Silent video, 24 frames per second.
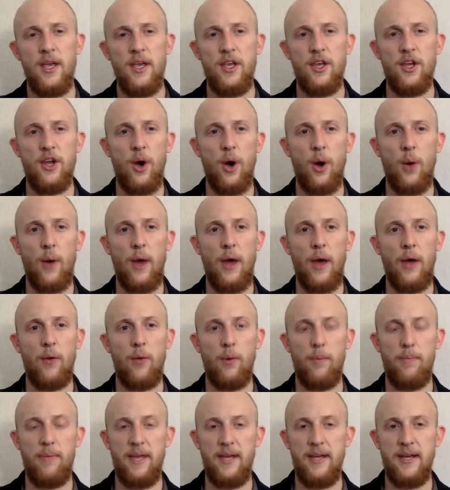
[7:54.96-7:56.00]
Around
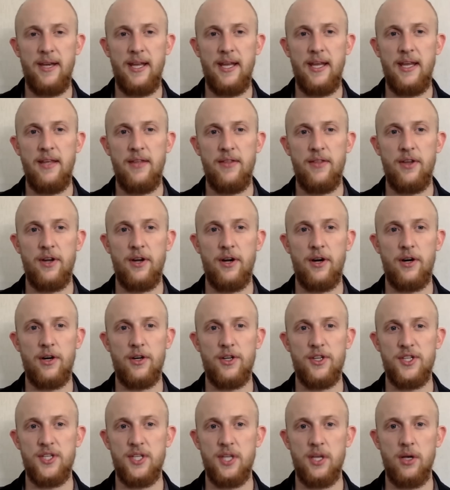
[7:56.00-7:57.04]
Rabitny, they're
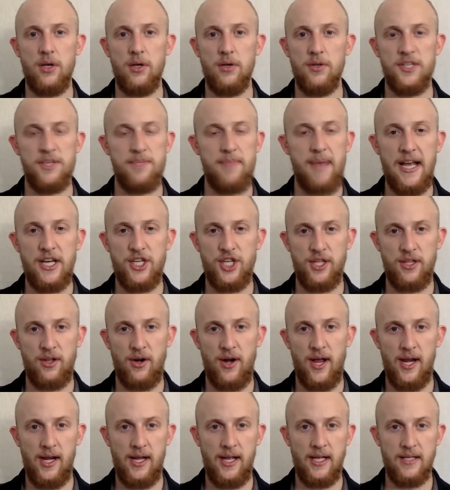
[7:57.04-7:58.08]
still smashing
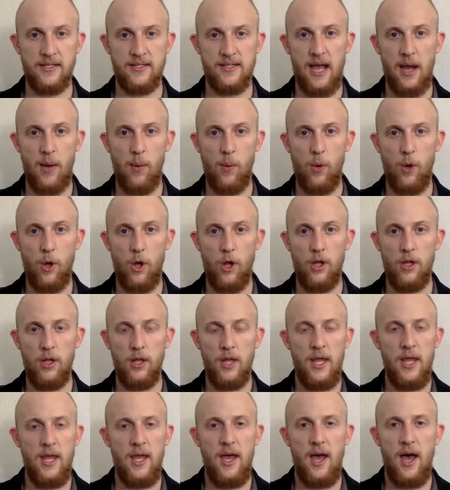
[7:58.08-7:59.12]
their head against that wall
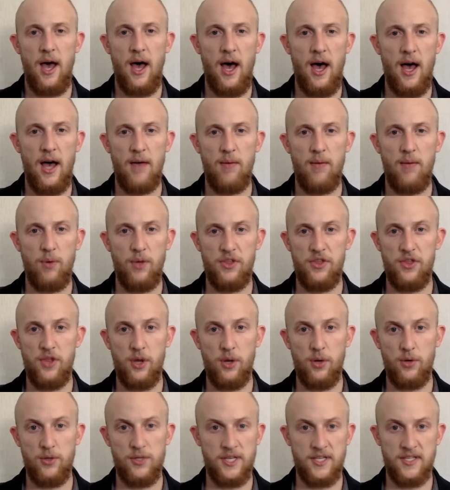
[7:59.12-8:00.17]
with
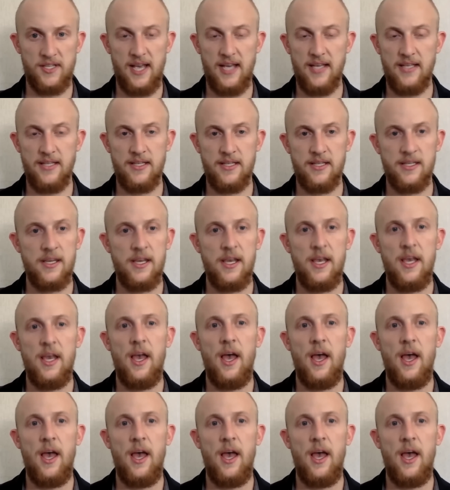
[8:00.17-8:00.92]
no success.